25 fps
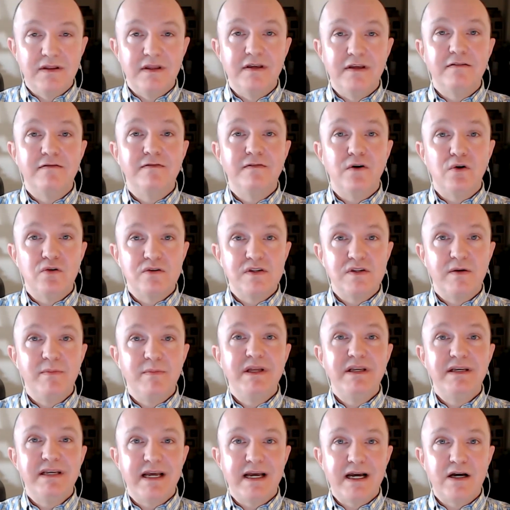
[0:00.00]
that folks have
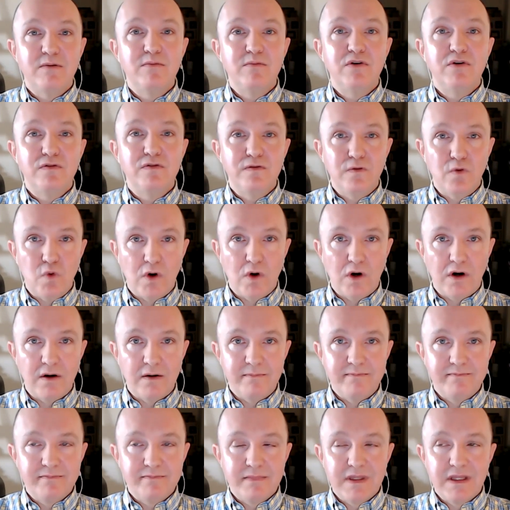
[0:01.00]
been down
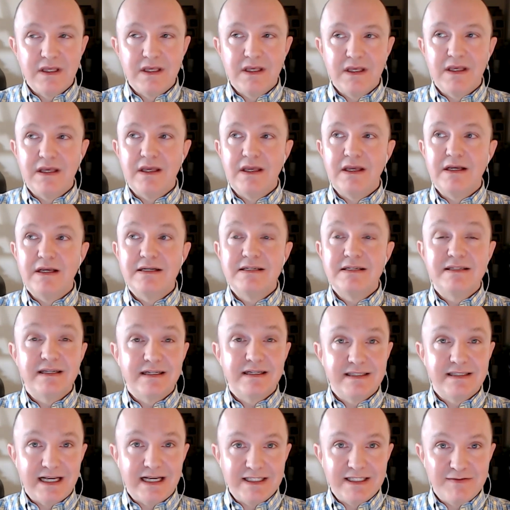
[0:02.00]
before
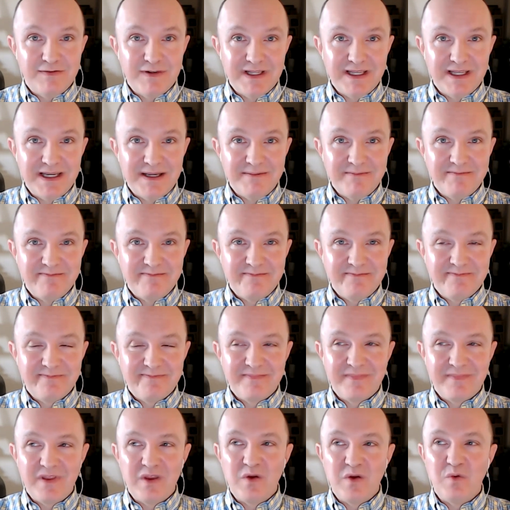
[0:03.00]
successfully
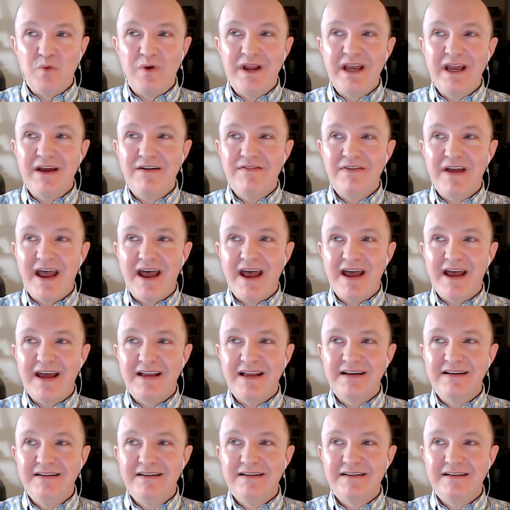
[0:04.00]
we have
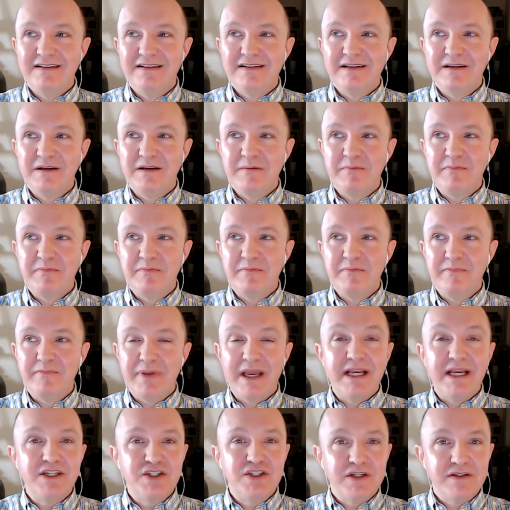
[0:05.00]
had
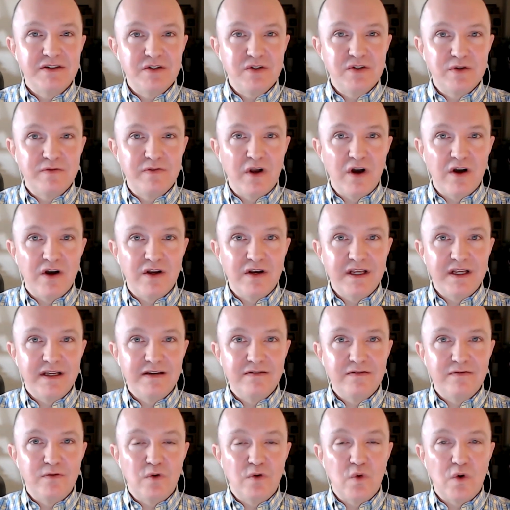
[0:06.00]
patients who have gone
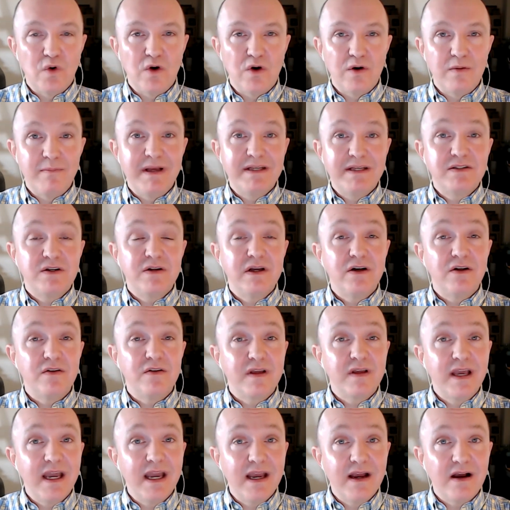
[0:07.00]
in for mental
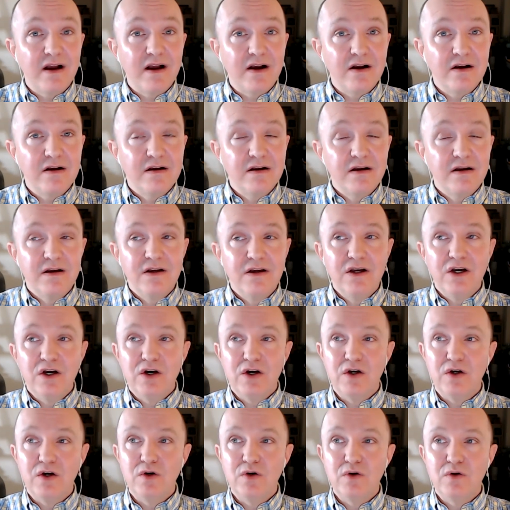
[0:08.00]
health care
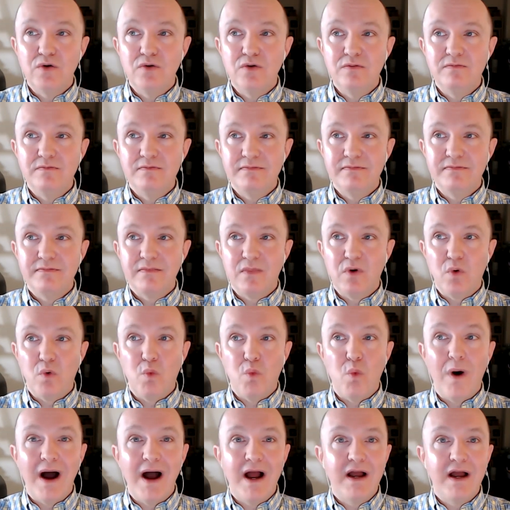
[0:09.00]
who,
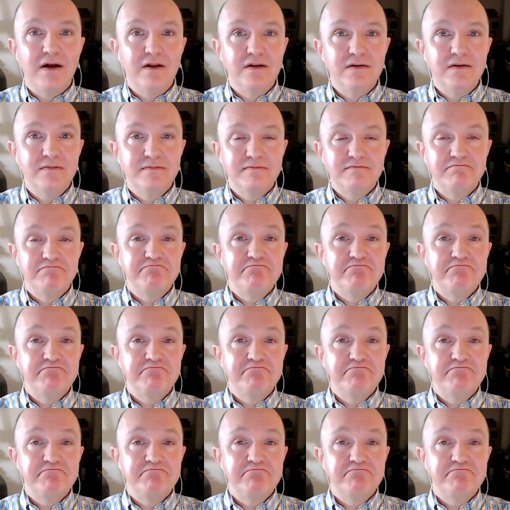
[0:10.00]
while